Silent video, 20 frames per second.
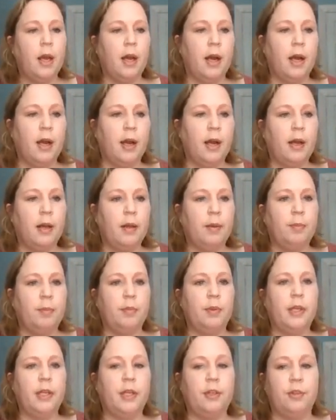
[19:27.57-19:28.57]

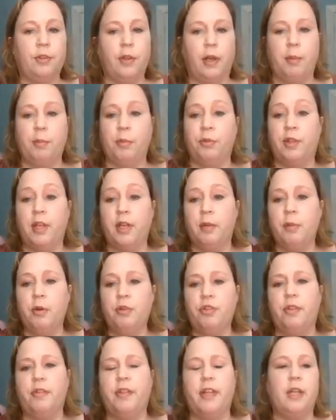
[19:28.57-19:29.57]
And I almost get
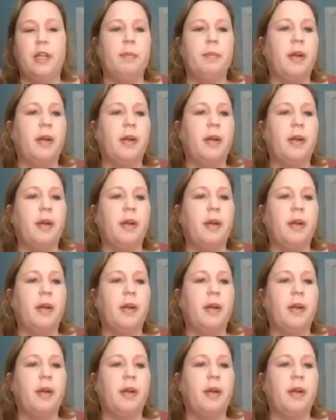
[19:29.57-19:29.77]
emotional thinking